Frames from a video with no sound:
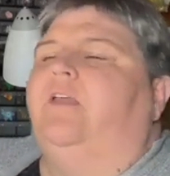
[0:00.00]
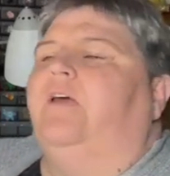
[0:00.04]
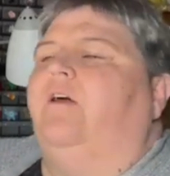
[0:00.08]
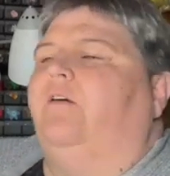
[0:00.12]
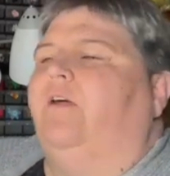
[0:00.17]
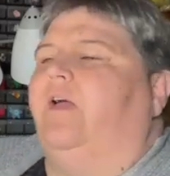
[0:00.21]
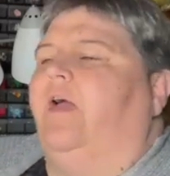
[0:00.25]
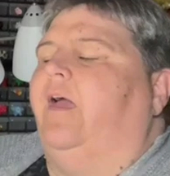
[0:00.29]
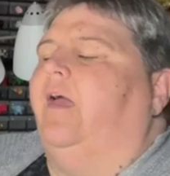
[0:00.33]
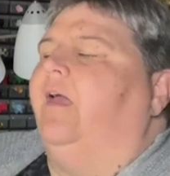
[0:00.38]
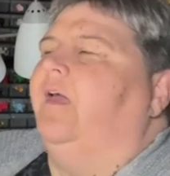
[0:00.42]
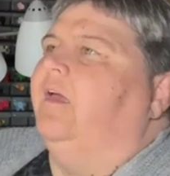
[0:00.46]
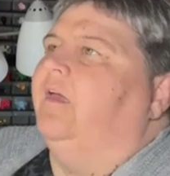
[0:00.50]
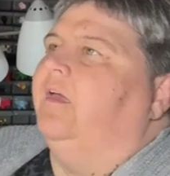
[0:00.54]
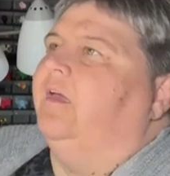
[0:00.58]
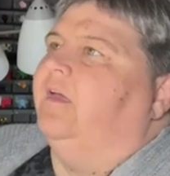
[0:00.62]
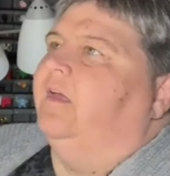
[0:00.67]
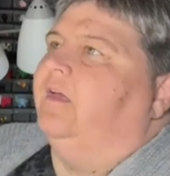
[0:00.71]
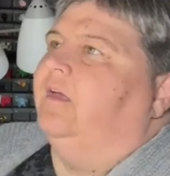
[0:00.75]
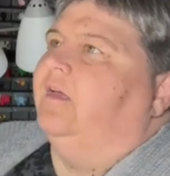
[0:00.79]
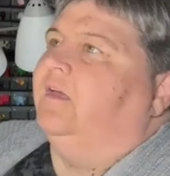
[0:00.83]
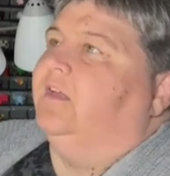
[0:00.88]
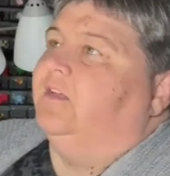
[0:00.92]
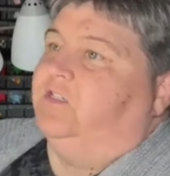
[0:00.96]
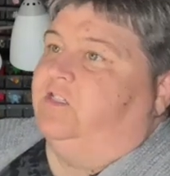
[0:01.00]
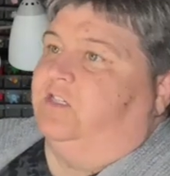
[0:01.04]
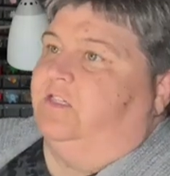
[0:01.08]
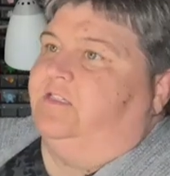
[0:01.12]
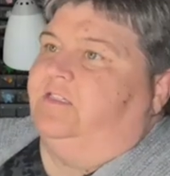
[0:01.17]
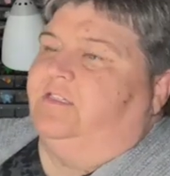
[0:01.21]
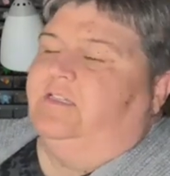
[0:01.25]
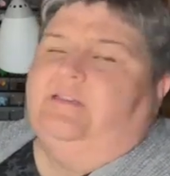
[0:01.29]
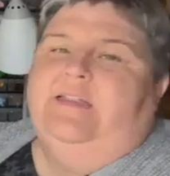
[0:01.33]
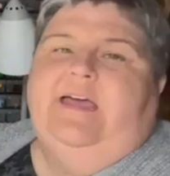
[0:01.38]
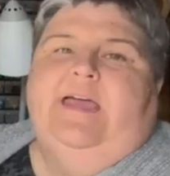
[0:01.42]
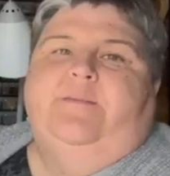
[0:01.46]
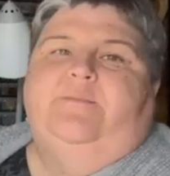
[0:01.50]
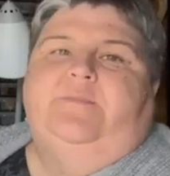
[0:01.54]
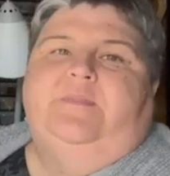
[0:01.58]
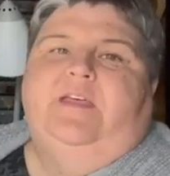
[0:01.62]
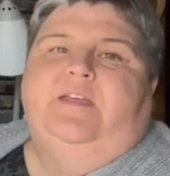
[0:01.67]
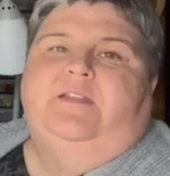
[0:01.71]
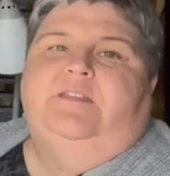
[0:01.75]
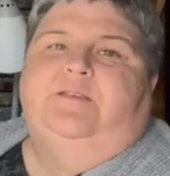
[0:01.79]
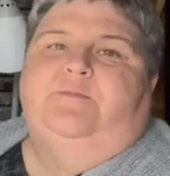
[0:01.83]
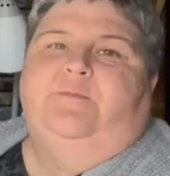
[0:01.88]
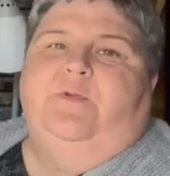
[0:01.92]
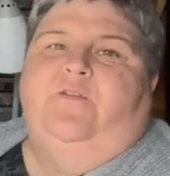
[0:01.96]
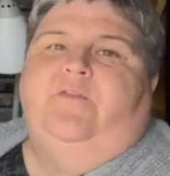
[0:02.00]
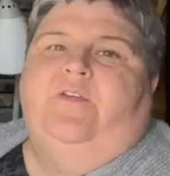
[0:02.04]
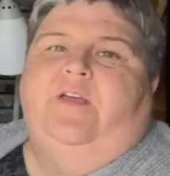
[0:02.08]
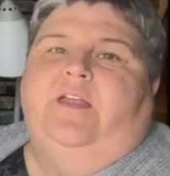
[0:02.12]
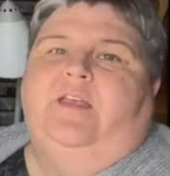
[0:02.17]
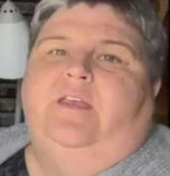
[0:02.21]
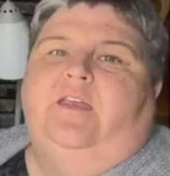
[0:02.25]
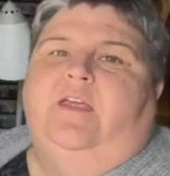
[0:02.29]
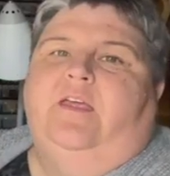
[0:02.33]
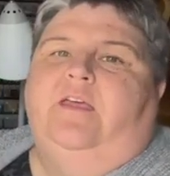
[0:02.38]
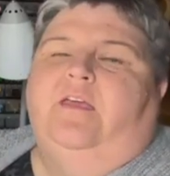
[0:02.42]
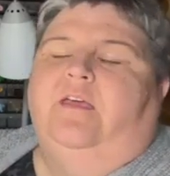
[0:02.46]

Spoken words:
Okay. It's just the lamp that's moving.